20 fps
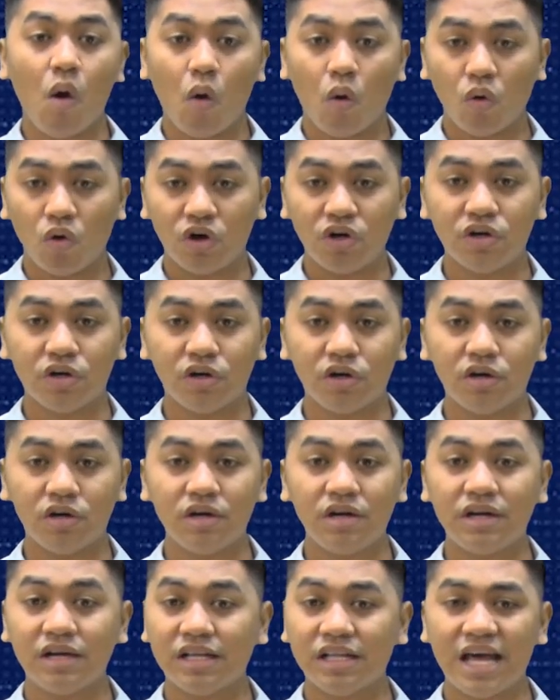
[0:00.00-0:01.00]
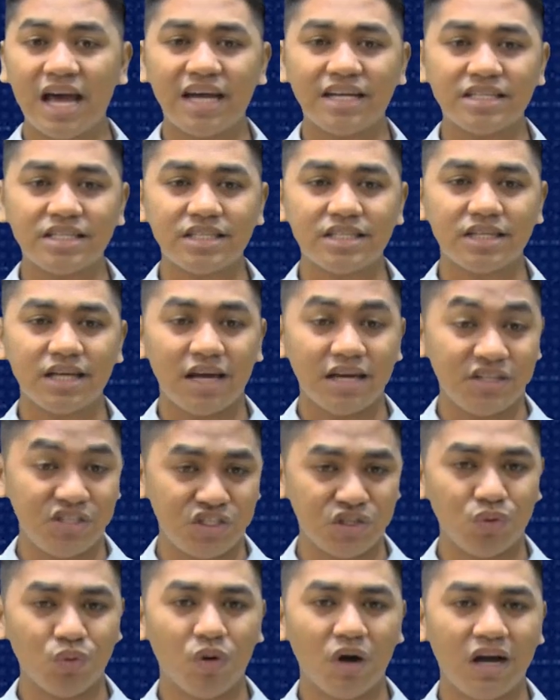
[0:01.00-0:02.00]
order, class, and
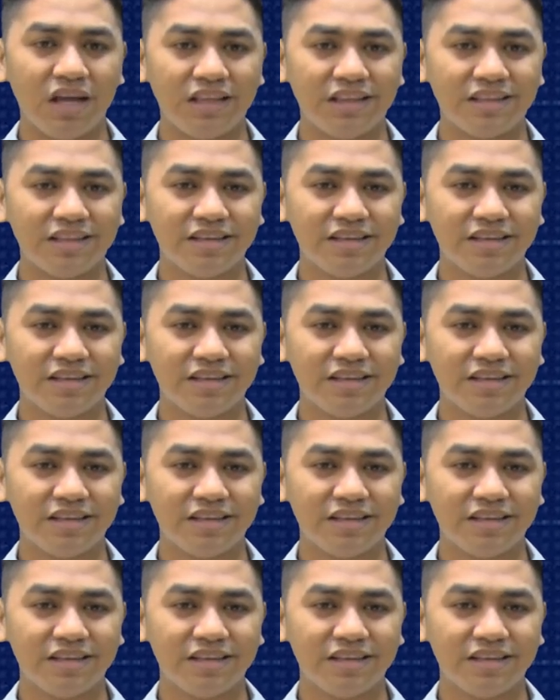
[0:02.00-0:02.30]
so on.